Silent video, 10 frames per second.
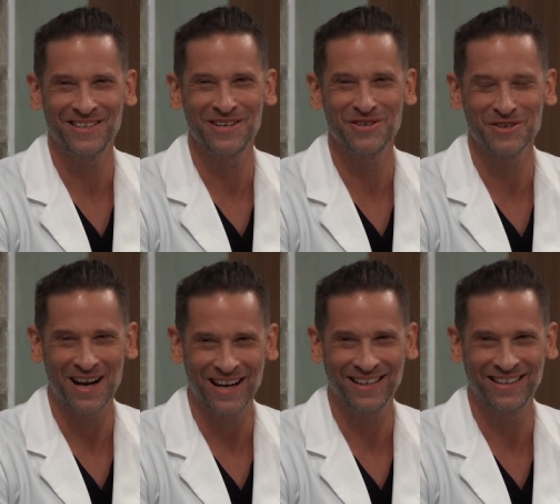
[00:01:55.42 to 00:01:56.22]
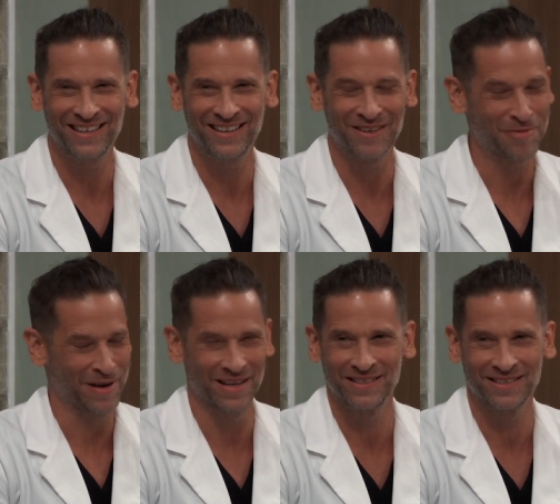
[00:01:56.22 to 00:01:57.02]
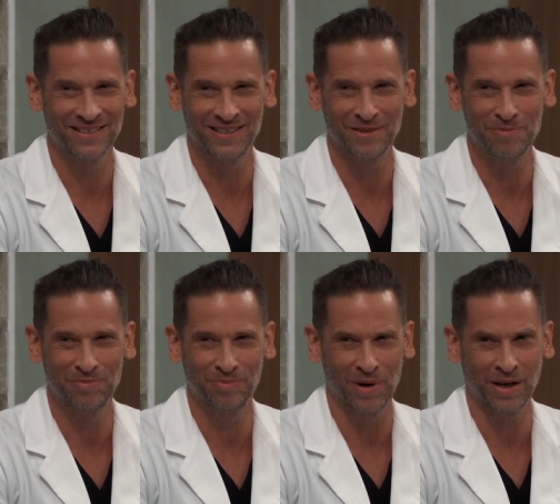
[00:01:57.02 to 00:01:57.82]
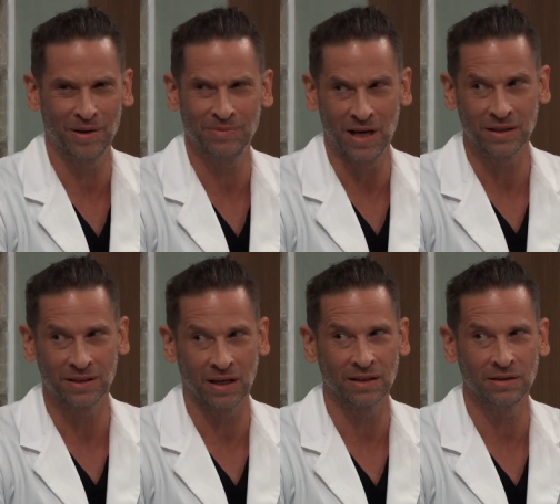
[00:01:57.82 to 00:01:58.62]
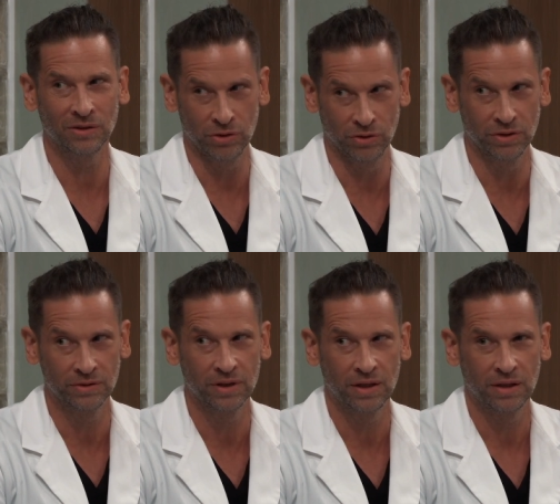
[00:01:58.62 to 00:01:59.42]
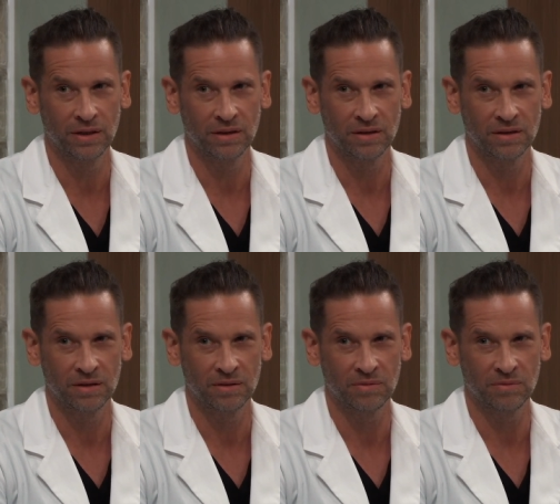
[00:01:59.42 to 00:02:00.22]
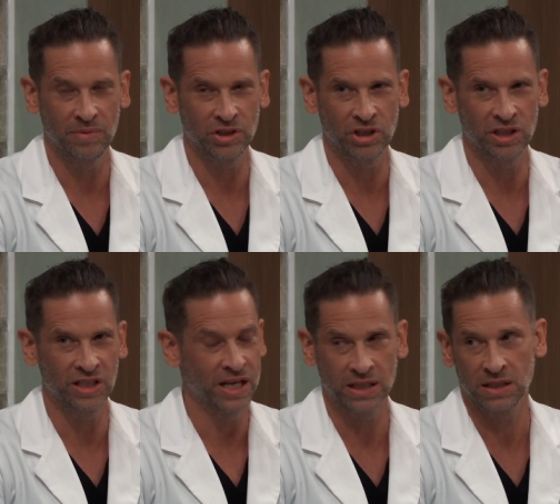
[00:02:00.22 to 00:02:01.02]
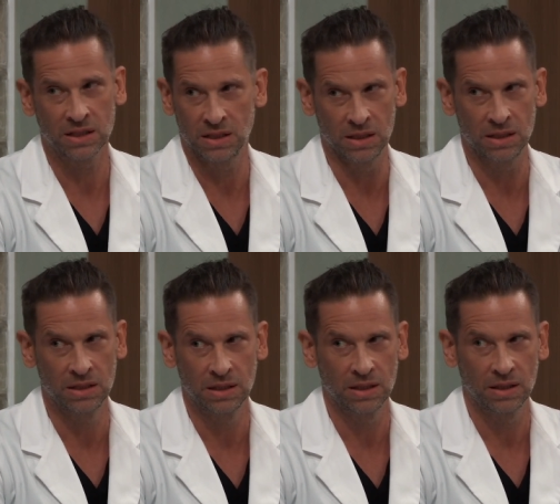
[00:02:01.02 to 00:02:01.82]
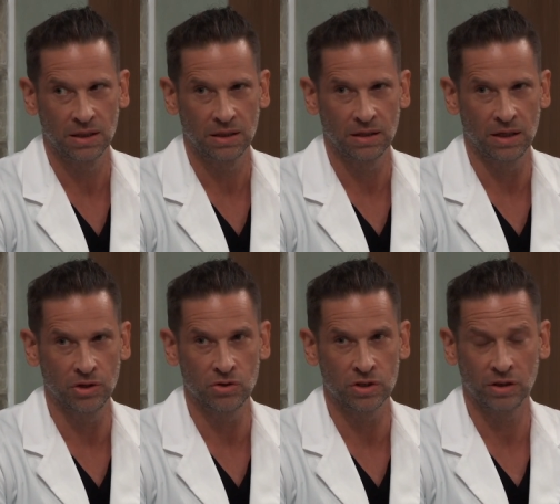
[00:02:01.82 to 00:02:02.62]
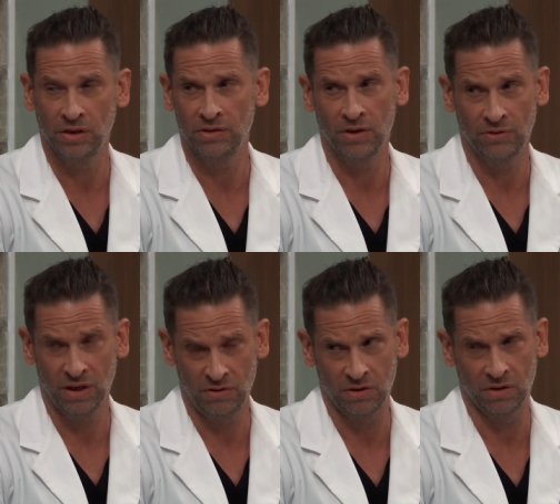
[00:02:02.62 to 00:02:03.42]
She tried her best to break up Dante and Lulu, but she did not succeed, and you still have not forgiven